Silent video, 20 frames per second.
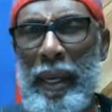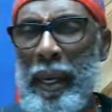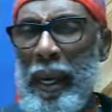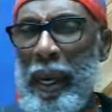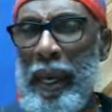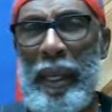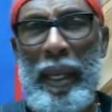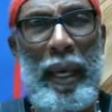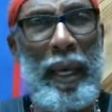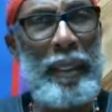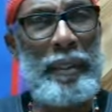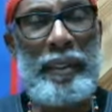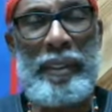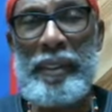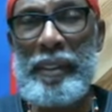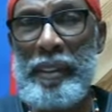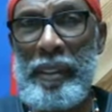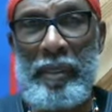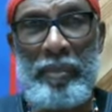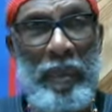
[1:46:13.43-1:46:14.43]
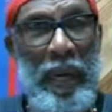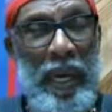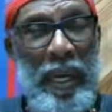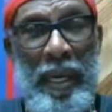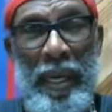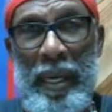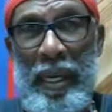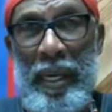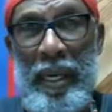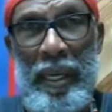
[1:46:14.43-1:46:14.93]
I, I just shook my
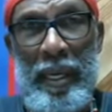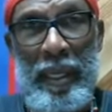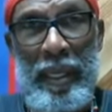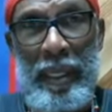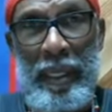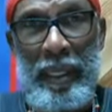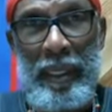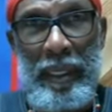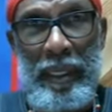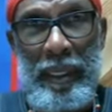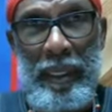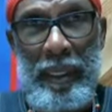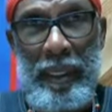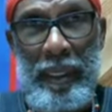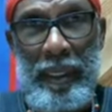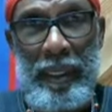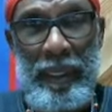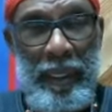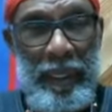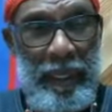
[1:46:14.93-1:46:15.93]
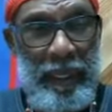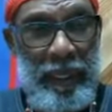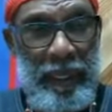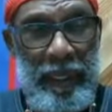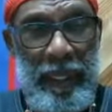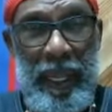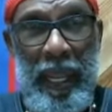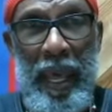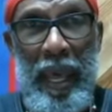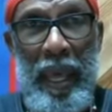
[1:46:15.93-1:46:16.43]
head.
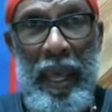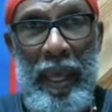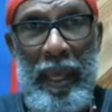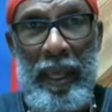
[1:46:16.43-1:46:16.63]
Now,